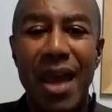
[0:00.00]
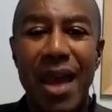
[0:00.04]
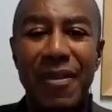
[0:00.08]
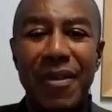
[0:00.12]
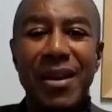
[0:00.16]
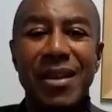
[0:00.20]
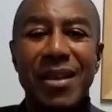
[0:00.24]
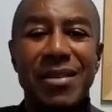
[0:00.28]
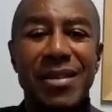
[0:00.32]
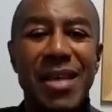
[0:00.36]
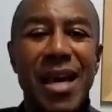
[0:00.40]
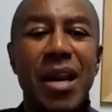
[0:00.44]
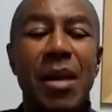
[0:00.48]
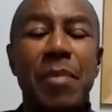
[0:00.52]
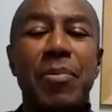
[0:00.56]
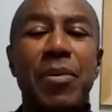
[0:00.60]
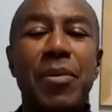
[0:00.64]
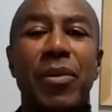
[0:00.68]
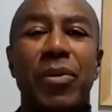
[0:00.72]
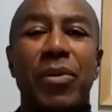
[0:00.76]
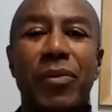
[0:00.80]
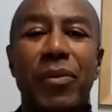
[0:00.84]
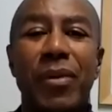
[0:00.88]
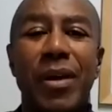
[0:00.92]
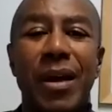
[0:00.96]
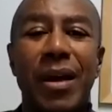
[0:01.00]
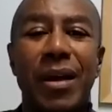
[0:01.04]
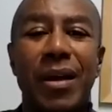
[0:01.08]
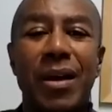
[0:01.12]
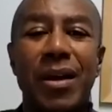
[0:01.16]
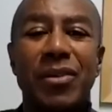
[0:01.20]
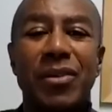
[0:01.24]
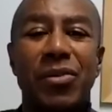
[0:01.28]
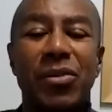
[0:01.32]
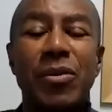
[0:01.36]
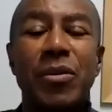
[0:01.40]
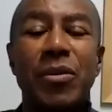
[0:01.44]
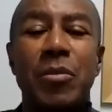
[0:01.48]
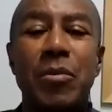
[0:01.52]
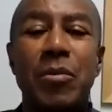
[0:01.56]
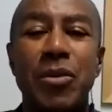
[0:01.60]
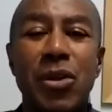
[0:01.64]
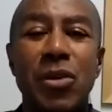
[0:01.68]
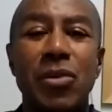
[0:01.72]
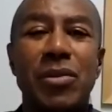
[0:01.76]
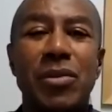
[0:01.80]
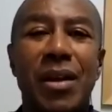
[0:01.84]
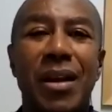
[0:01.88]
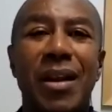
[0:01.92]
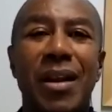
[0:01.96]
And then you sign up your 3, because
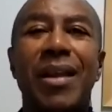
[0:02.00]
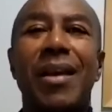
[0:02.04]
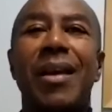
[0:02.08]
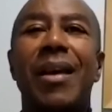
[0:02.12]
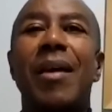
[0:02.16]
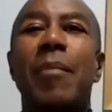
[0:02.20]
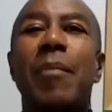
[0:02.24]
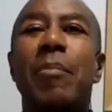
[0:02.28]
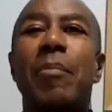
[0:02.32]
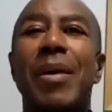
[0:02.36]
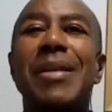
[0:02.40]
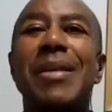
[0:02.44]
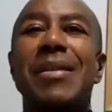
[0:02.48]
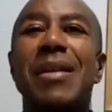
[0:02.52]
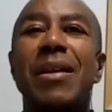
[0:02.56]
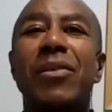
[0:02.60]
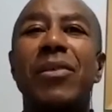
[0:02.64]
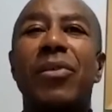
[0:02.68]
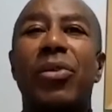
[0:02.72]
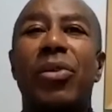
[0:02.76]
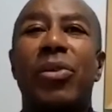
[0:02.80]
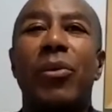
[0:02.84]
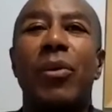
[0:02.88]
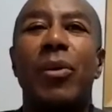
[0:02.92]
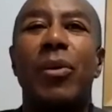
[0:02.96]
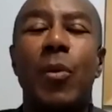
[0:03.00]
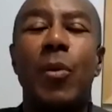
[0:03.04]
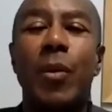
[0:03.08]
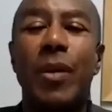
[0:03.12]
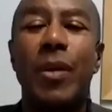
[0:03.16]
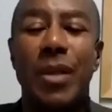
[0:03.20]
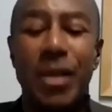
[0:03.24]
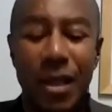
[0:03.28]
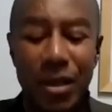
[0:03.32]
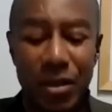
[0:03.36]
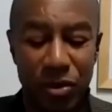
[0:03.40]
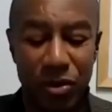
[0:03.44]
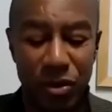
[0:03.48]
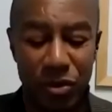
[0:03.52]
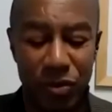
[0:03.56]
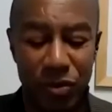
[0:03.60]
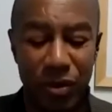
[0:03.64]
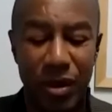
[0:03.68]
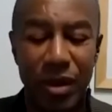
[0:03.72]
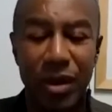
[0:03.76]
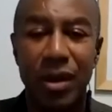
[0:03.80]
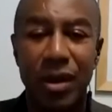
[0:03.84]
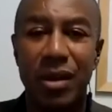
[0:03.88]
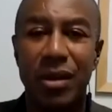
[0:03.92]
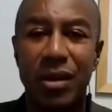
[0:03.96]
usually in business, when you get your
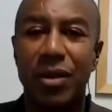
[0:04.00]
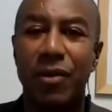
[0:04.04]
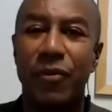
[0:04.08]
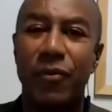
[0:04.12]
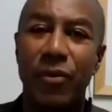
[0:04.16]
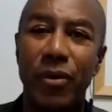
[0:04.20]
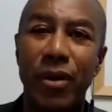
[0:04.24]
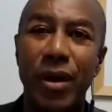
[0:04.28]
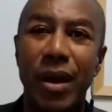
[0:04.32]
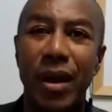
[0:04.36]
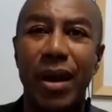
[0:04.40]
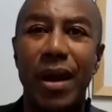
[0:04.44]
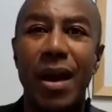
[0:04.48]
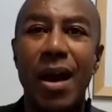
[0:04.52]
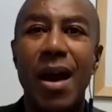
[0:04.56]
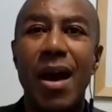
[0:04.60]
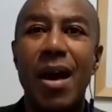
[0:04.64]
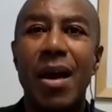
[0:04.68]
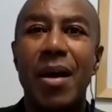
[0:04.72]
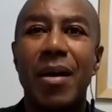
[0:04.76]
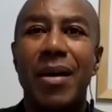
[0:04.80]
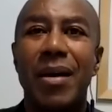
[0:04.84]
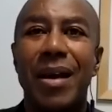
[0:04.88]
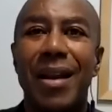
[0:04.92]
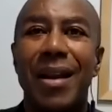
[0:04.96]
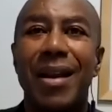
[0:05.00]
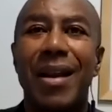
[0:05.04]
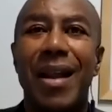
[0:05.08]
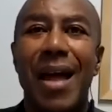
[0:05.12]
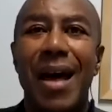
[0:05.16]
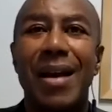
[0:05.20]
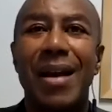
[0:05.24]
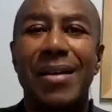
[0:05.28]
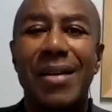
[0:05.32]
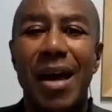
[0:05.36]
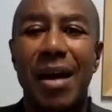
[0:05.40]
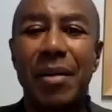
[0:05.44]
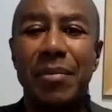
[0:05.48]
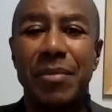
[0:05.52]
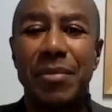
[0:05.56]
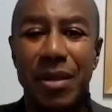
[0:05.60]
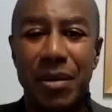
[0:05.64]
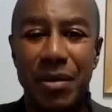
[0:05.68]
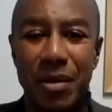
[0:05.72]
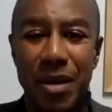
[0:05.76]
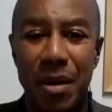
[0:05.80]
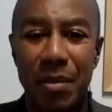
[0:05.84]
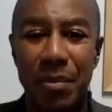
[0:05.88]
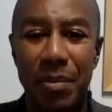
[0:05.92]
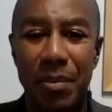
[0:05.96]
3, you're free. And a lot of times
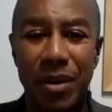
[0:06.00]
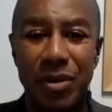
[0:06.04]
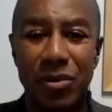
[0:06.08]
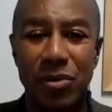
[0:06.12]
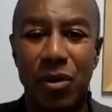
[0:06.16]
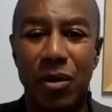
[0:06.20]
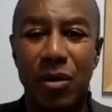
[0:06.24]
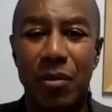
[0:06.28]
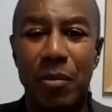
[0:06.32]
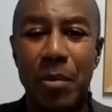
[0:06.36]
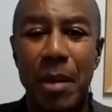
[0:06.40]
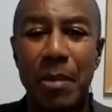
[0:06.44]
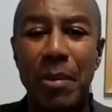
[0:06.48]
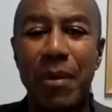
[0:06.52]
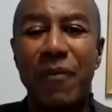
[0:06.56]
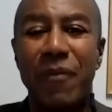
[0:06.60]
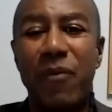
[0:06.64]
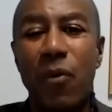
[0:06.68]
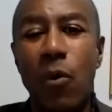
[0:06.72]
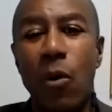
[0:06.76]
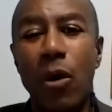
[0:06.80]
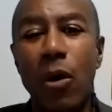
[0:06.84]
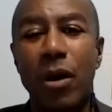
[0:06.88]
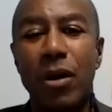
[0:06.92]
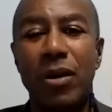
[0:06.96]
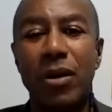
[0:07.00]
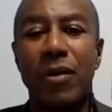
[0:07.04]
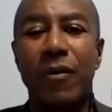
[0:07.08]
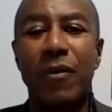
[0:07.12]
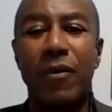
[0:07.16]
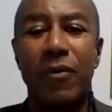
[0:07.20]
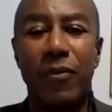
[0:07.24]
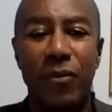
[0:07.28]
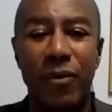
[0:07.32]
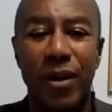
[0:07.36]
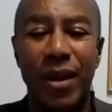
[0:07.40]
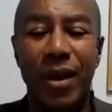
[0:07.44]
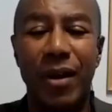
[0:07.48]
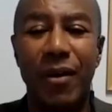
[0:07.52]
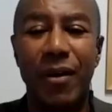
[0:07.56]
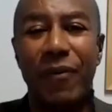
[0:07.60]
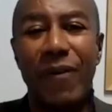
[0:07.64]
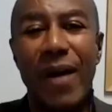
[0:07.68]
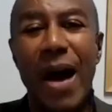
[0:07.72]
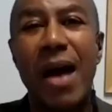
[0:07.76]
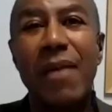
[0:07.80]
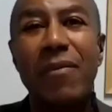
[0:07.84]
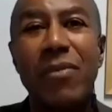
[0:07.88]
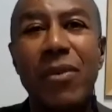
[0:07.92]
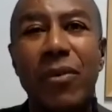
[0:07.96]
in companies, or maybe 4, you're free, or
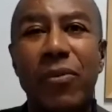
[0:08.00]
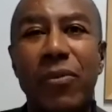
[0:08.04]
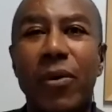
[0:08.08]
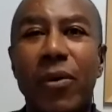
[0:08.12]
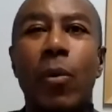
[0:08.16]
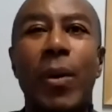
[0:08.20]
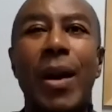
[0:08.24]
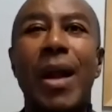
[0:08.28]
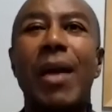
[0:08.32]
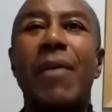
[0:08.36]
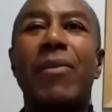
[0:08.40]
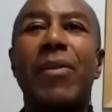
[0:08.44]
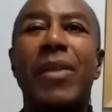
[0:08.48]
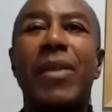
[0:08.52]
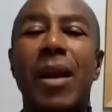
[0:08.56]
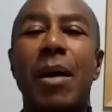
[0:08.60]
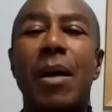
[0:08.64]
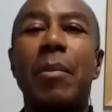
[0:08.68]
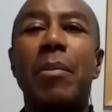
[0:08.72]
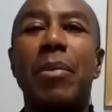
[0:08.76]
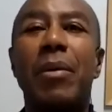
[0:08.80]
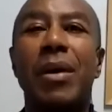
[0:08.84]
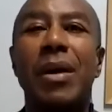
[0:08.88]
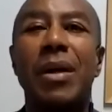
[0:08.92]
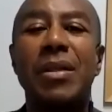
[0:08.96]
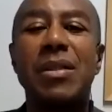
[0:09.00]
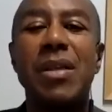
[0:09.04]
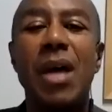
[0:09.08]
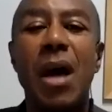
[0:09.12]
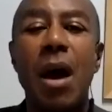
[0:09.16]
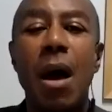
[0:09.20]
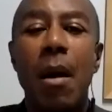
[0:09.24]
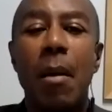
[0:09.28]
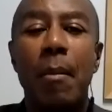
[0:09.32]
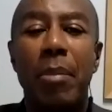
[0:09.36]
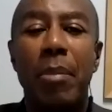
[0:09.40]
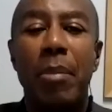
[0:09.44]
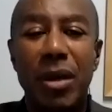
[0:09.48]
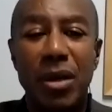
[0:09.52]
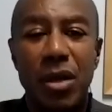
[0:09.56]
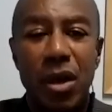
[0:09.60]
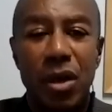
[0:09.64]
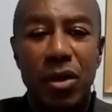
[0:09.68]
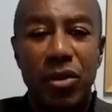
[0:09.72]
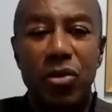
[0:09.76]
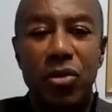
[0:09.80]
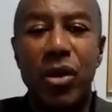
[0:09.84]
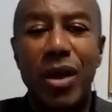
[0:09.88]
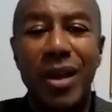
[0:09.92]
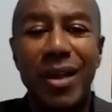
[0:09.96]
5, you're free, whatever the number is, but
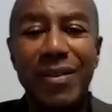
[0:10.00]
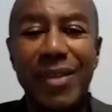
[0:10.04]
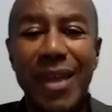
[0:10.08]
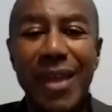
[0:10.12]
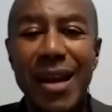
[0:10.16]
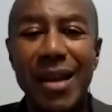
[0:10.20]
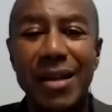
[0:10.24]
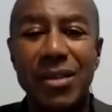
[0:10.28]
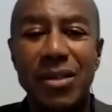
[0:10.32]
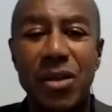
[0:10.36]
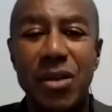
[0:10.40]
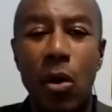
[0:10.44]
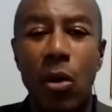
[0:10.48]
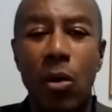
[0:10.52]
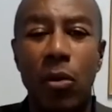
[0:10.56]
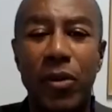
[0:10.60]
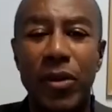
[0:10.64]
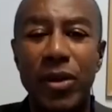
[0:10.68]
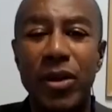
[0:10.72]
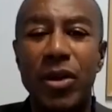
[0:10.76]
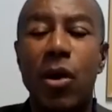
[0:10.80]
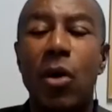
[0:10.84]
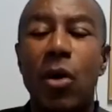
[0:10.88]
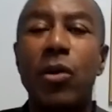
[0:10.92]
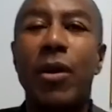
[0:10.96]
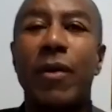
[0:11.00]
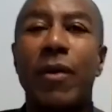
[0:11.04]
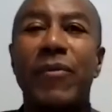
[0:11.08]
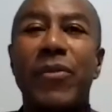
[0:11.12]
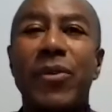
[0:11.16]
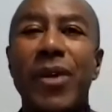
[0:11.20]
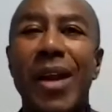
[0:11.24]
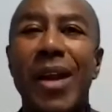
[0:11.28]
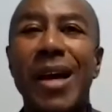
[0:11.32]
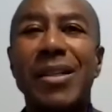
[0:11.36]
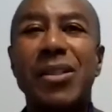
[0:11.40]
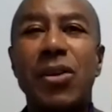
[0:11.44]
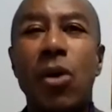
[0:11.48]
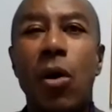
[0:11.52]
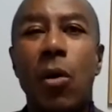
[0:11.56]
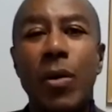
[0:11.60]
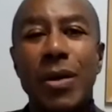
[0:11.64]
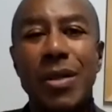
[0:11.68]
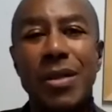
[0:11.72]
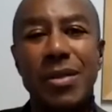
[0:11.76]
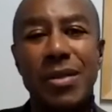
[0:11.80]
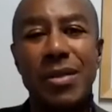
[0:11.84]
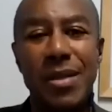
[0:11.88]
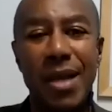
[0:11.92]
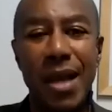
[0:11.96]
you get that next goal. Then you go after your next goal,
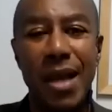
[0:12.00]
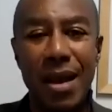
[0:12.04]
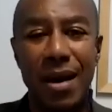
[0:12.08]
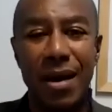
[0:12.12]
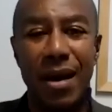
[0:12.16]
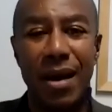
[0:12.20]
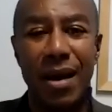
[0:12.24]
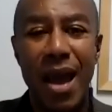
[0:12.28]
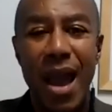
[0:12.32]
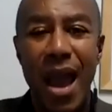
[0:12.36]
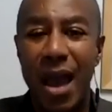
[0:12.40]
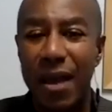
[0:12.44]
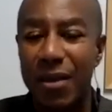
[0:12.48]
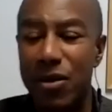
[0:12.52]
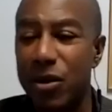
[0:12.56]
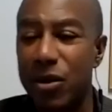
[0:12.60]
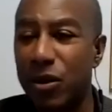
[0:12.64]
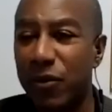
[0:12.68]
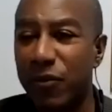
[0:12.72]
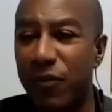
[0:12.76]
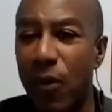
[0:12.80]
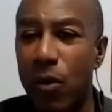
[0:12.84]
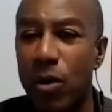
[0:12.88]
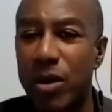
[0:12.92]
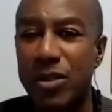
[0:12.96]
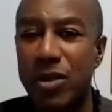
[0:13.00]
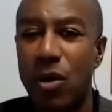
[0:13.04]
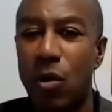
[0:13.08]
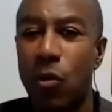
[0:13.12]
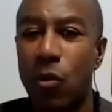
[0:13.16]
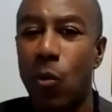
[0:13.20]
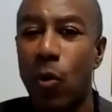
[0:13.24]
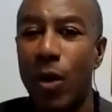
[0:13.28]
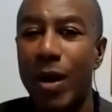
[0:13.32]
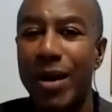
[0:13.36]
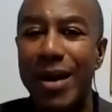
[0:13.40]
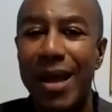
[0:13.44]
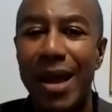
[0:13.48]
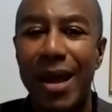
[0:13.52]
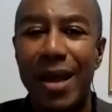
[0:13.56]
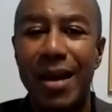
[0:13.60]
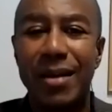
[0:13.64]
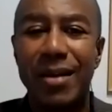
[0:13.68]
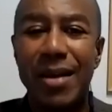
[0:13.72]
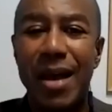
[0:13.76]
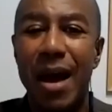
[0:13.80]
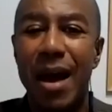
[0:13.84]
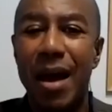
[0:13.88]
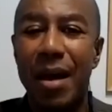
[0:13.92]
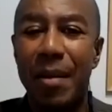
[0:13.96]
which is 10. And you just focus on one day at
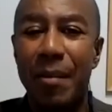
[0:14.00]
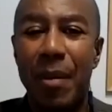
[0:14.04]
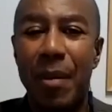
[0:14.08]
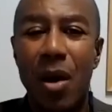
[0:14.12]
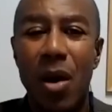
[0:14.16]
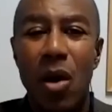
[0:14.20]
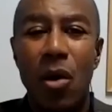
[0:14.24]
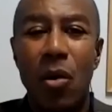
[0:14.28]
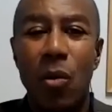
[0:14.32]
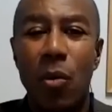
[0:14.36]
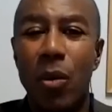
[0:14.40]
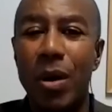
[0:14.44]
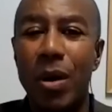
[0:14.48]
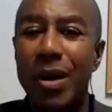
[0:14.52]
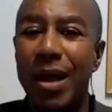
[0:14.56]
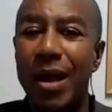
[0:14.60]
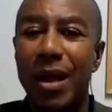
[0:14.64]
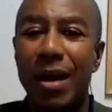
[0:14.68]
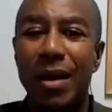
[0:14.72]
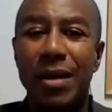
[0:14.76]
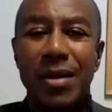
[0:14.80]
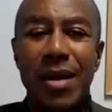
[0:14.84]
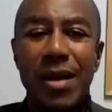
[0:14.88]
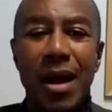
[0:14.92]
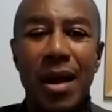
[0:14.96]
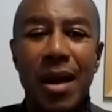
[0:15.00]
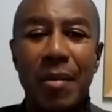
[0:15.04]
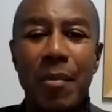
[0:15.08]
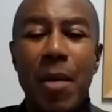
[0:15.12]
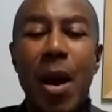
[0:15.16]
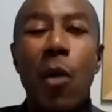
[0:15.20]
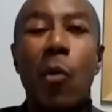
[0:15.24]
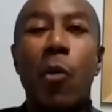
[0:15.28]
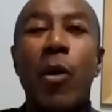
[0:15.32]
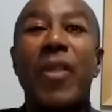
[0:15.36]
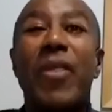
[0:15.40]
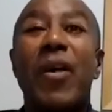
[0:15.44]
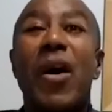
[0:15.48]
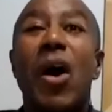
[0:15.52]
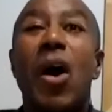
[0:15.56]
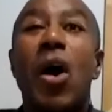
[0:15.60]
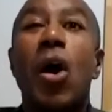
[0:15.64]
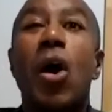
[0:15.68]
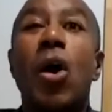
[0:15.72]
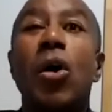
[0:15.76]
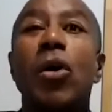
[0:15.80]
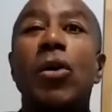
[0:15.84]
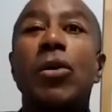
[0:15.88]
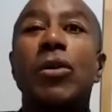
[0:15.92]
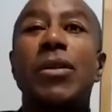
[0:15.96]
a time with
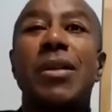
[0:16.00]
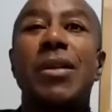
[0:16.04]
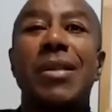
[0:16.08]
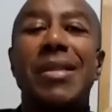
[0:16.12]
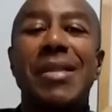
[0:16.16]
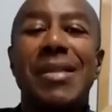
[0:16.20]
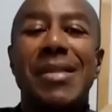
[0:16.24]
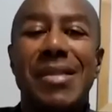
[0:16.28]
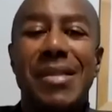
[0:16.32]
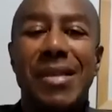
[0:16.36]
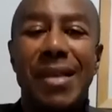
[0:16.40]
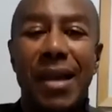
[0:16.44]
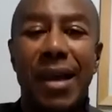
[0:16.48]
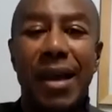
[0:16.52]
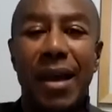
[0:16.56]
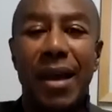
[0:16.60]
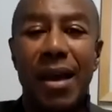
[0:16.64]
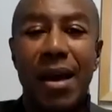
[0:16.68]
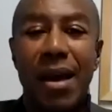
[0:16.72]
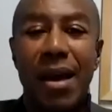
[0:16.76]
urgency.